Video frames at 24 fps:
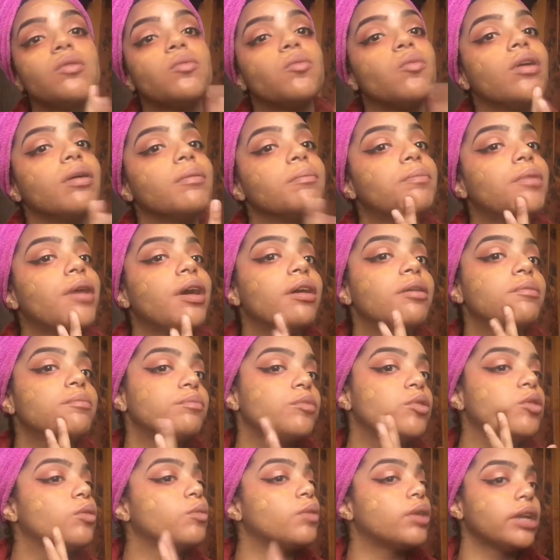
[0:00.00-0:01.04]
1
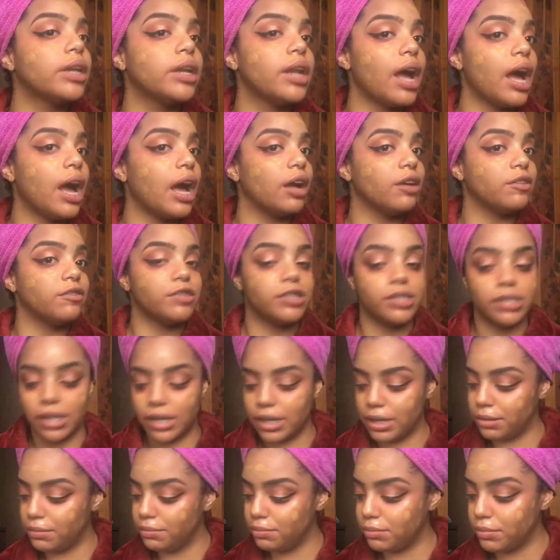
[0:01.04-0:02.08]
pump or 1.5 is
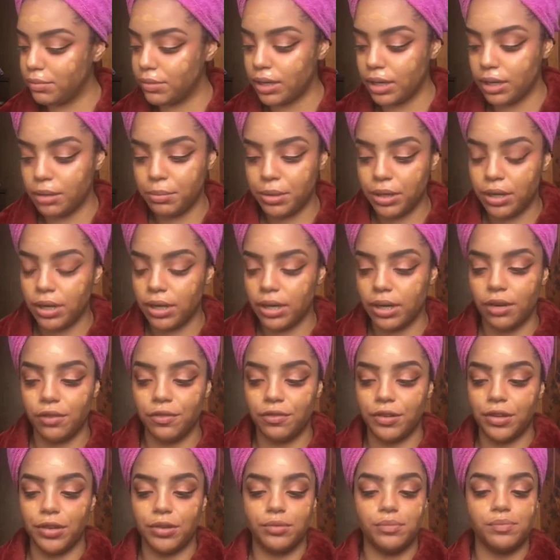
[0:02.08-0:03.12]
like gonna be good enough
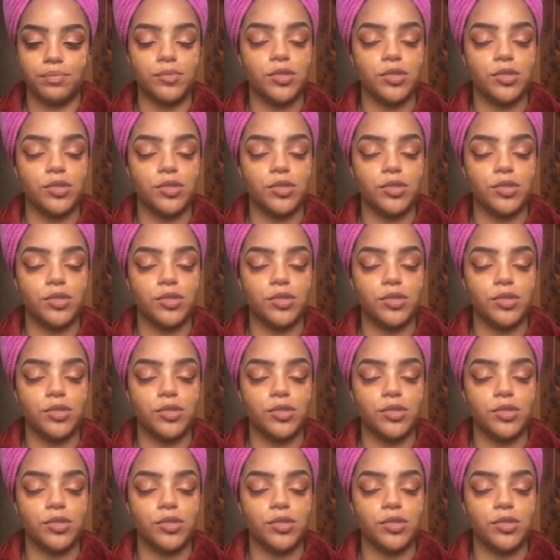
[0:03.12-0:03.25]
for you.